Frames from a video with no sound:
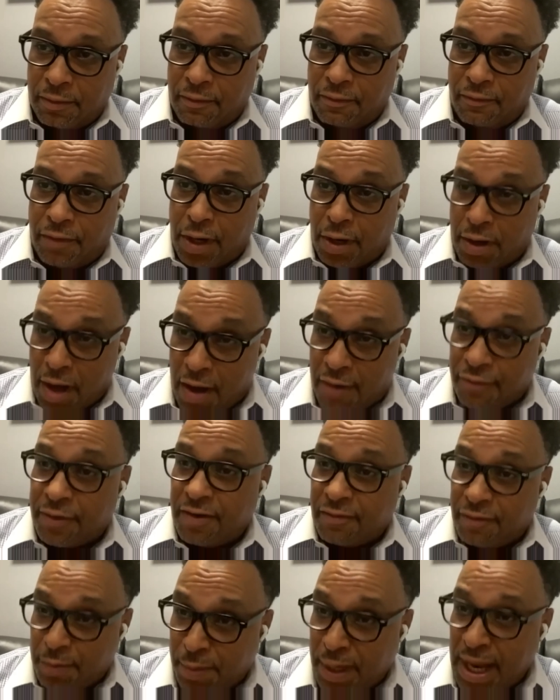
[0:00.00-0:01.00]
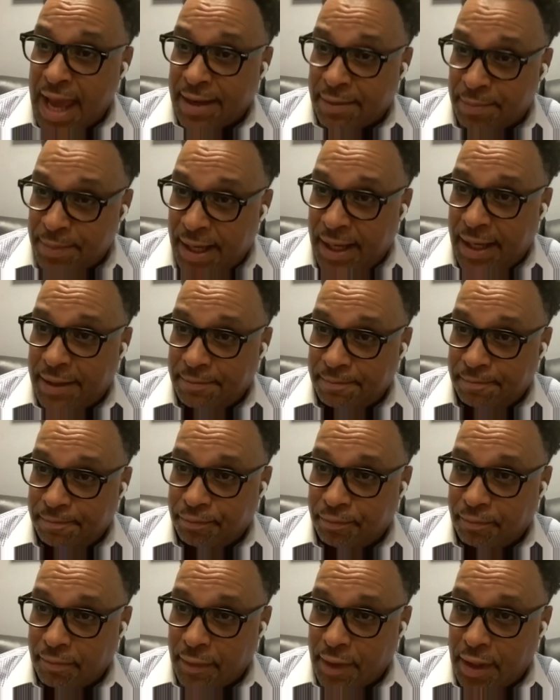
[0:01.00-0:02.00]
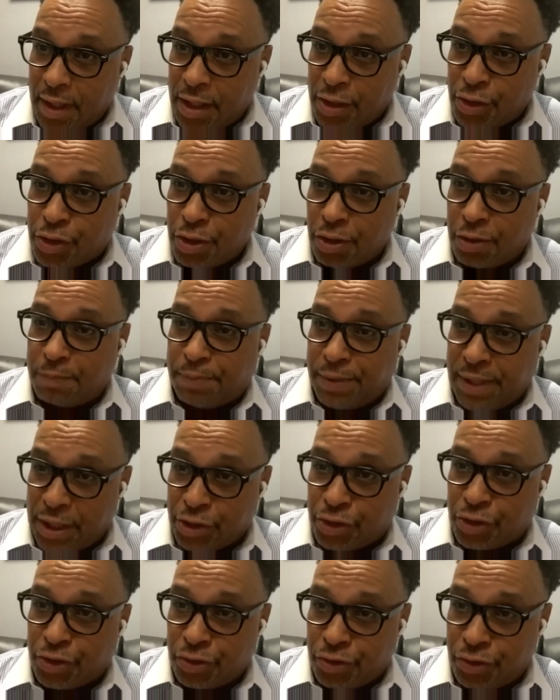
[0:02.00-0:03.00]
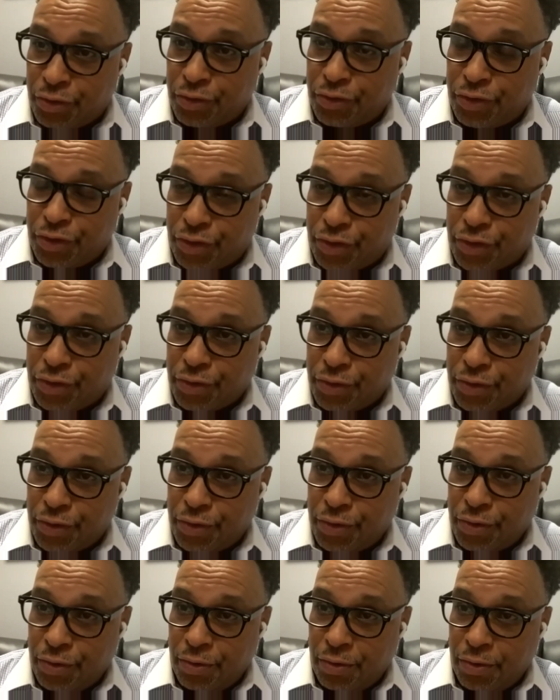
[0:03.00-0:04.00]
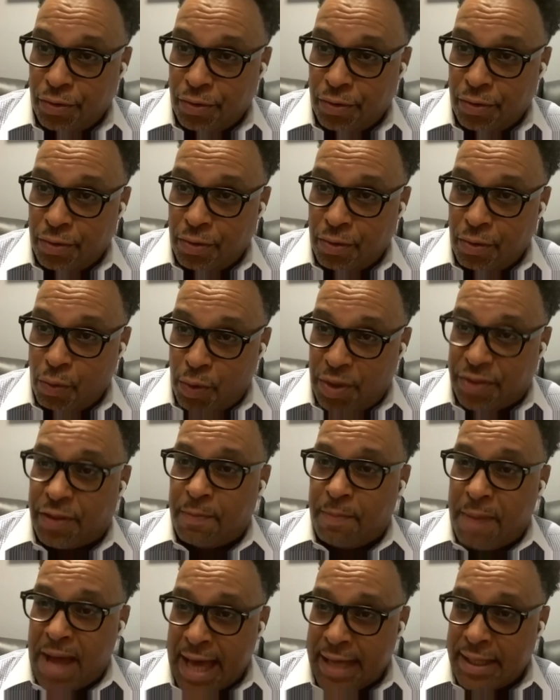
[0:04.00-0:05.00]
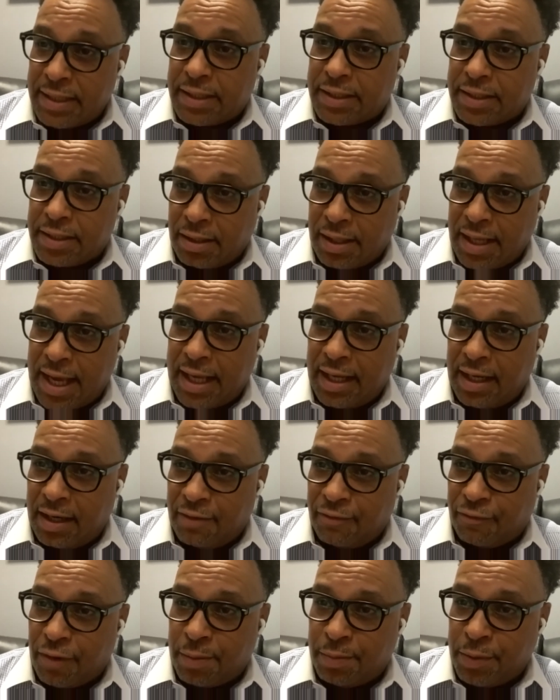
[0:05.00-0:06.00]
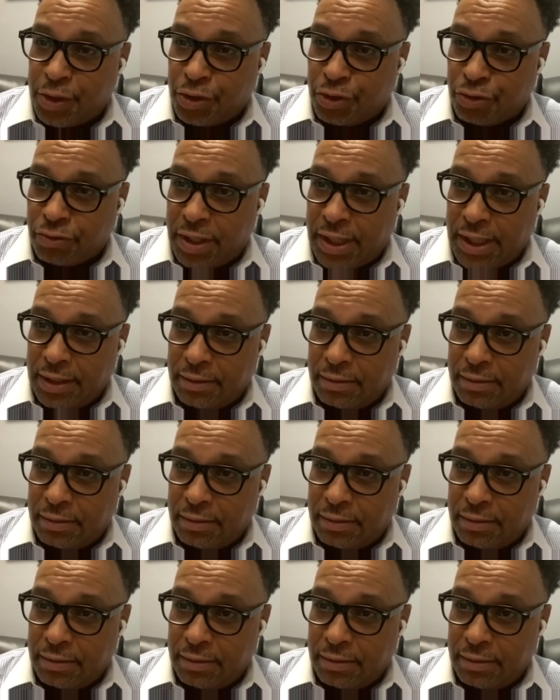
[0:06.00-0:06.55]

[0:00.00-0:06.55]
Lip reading: very often of a Black man, and took pictures with the body still hanging from the tree.